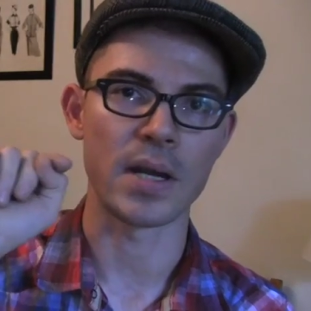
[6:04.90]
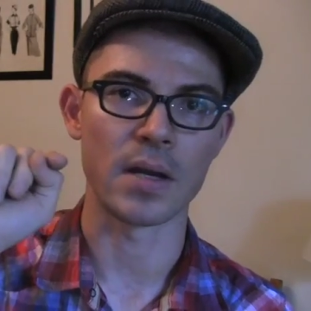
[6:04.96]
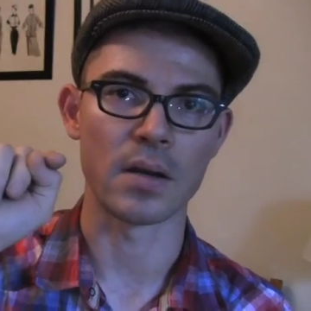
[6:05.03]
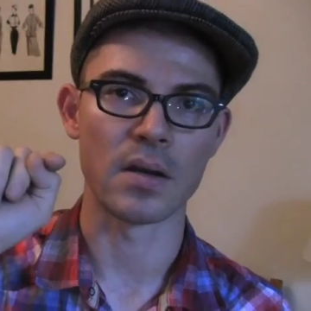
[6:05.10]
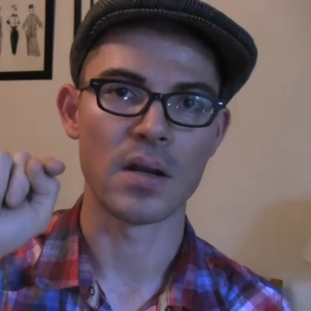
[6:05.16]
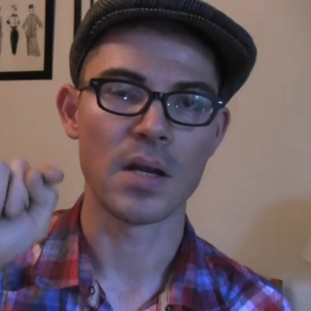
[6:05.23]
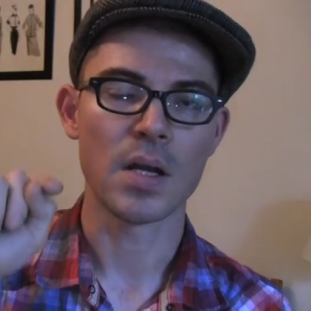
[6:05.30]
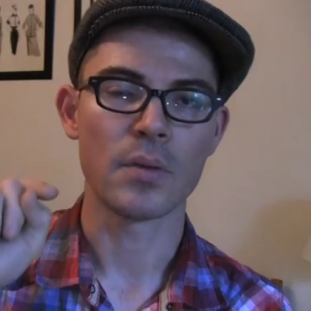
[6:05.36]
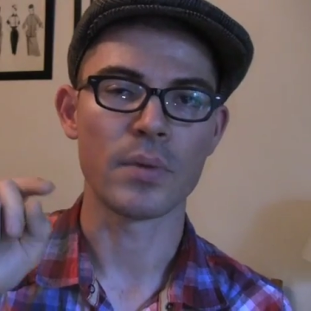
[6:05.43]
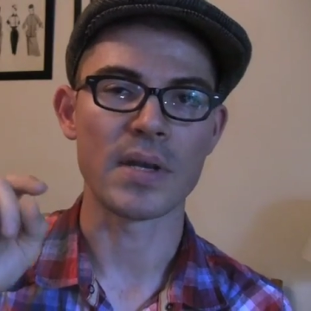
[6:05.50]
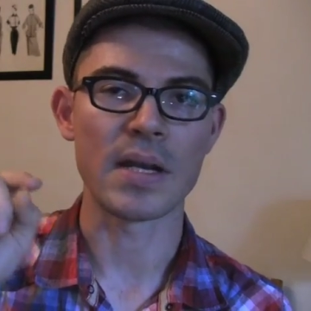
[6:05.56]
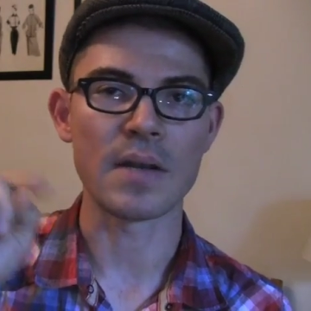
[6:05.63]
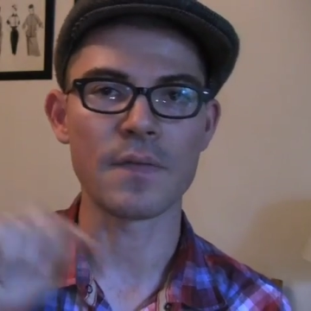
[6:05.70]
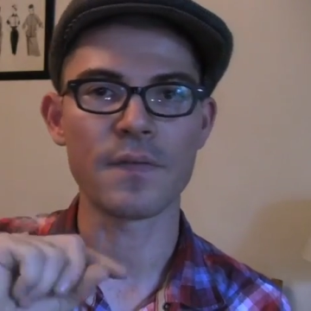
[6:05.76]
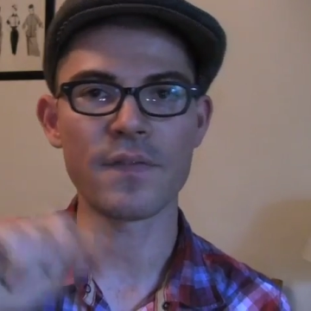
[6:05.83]
air. We
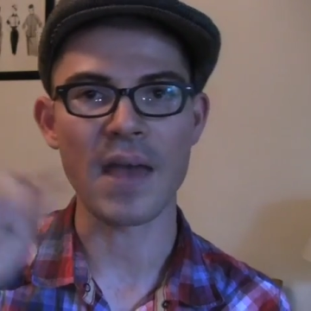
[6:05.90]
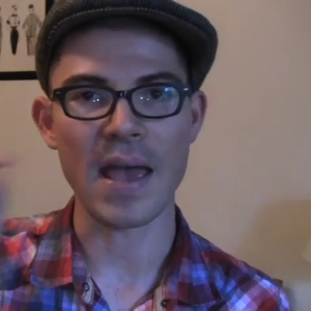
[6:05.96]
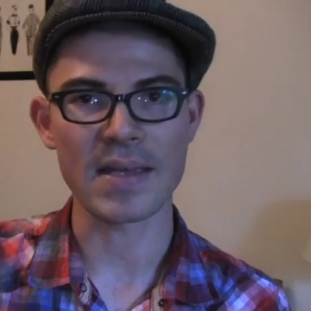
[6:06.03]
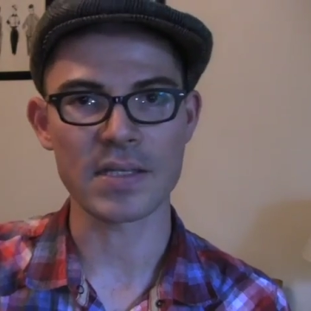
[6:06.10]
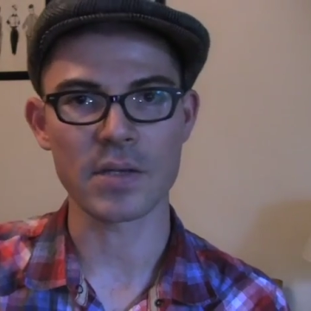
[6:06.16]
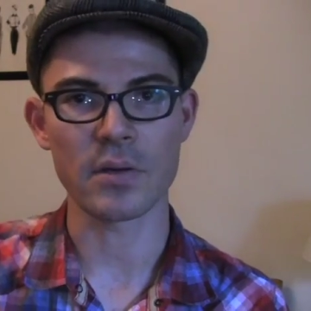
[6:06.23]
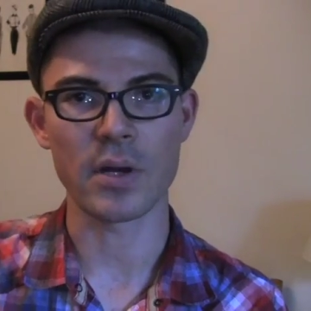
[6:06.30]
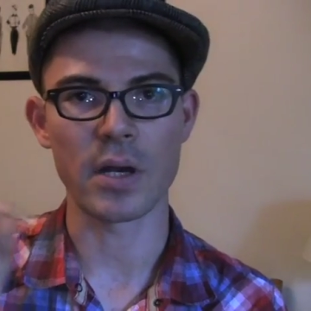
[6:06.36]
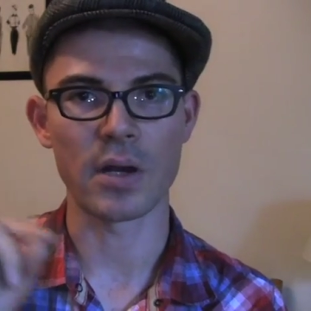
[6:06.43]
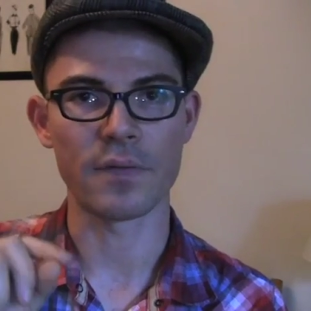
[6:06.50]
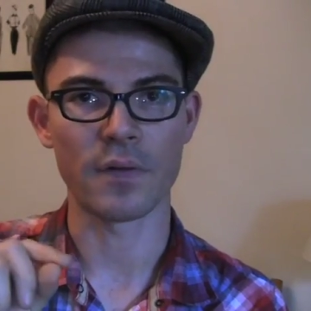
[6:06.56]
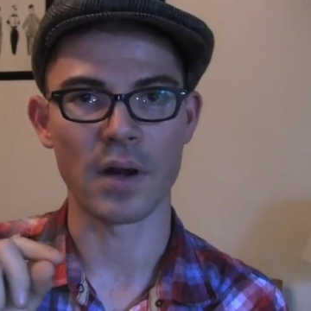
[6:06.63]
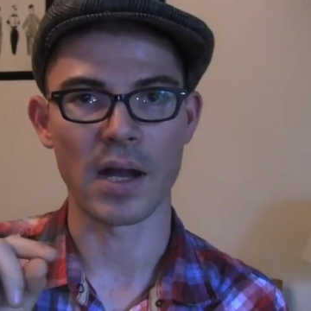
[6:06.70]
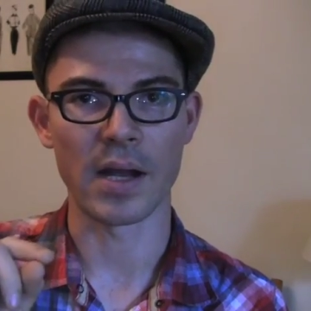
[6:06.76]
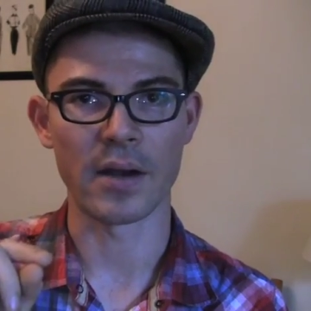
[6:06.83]
need faster air
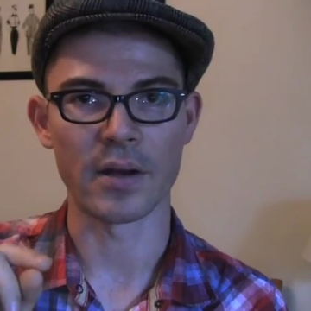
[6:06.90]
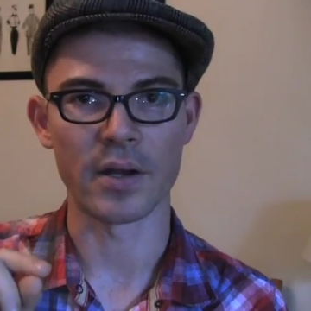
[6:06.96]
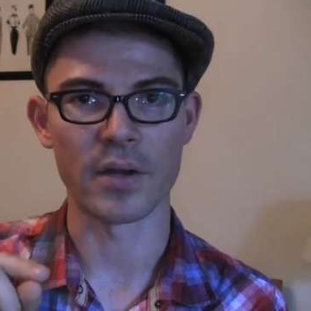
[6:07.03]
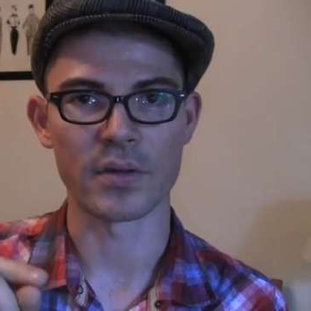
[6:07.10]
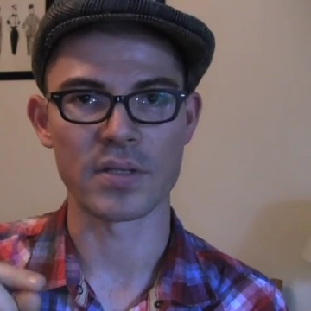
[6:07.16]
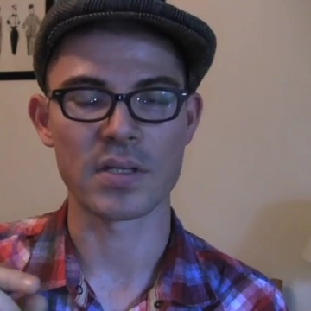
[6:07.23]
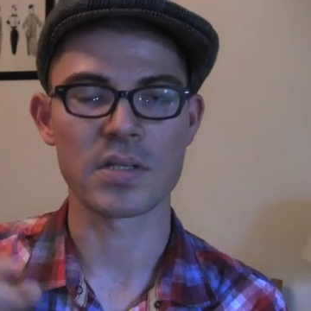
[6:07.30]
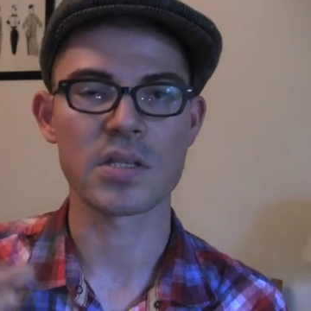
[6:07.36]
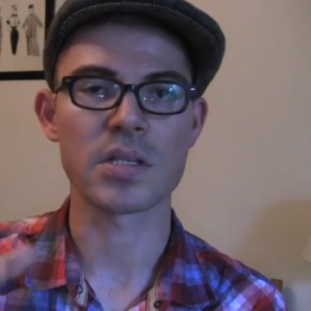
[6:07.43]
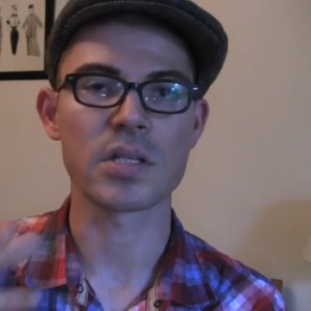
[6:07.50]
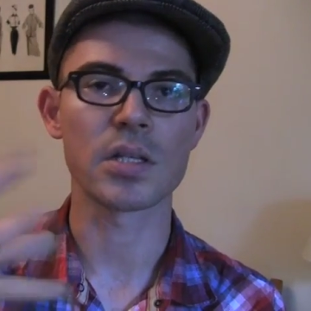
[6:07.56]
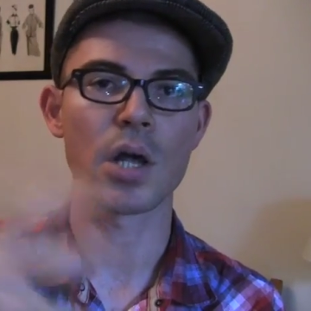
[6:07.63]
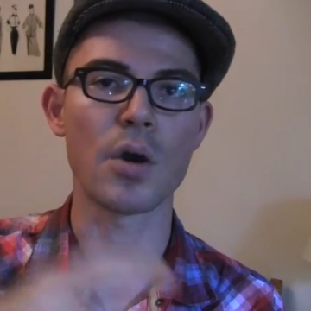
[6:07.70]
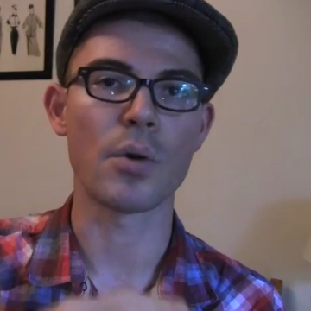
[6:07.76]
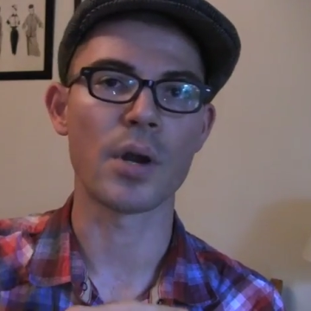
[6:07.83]
for higher notes,
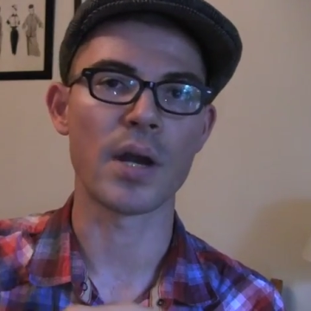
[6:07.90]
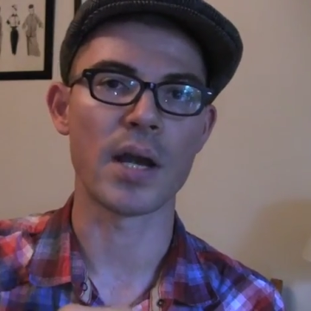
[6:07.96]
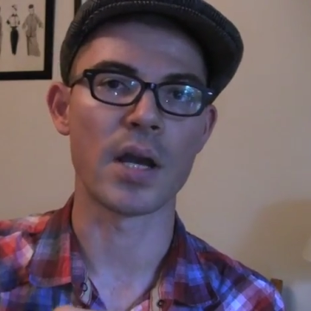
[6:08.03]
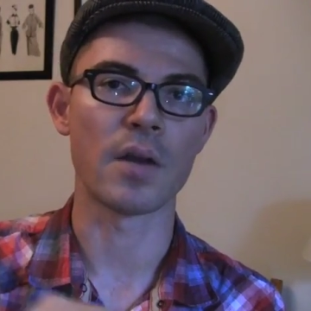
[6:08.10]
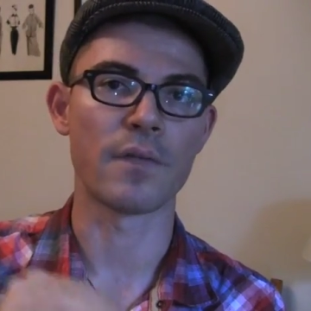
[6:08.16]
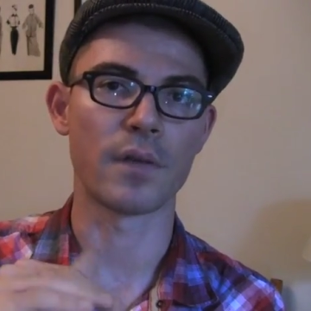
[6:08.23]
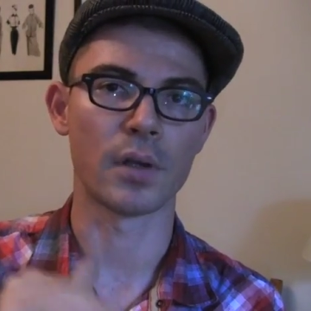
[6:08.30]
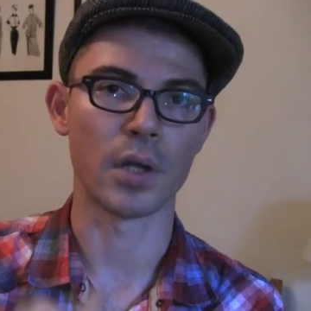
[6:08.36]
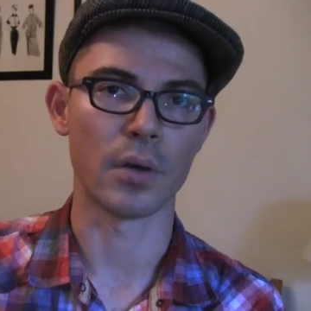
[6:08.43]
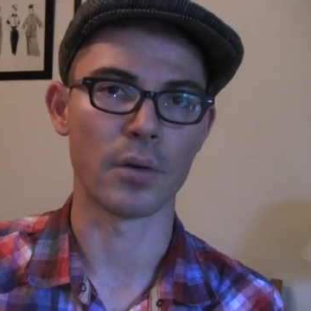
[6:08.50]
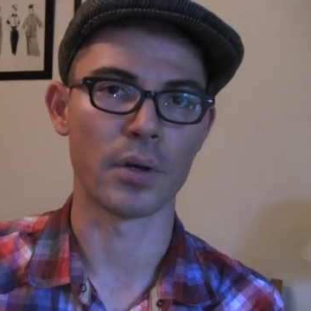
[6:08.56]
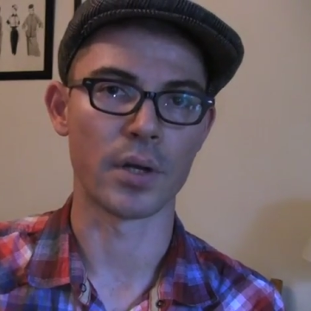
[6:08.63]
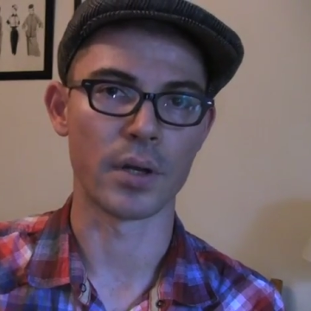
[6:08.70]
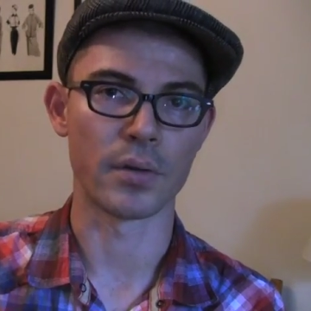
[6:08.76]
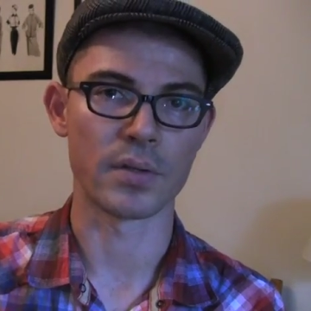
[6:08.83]
slower air for
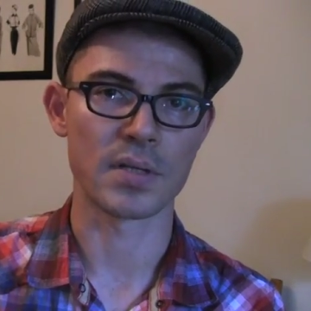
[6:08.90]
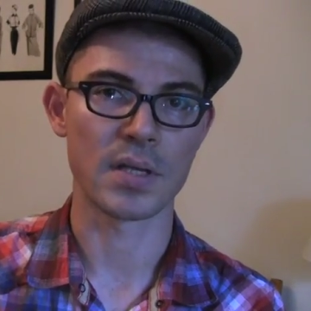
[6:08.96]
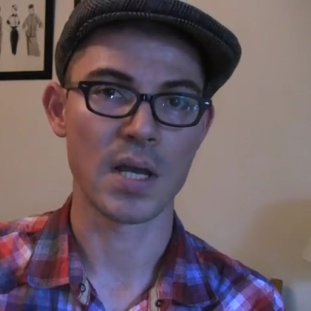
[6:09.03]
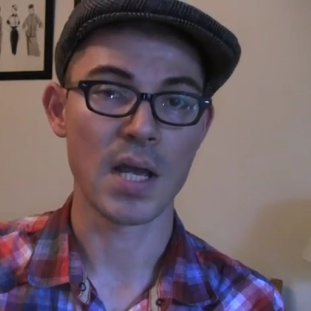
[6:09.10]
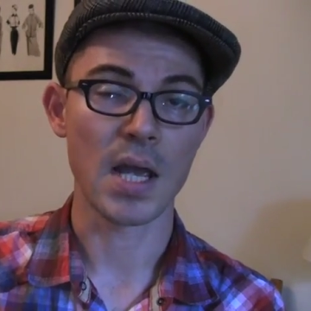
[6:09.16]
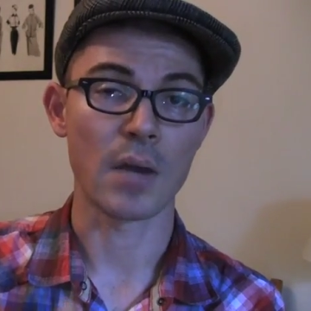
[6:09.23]
lower notes.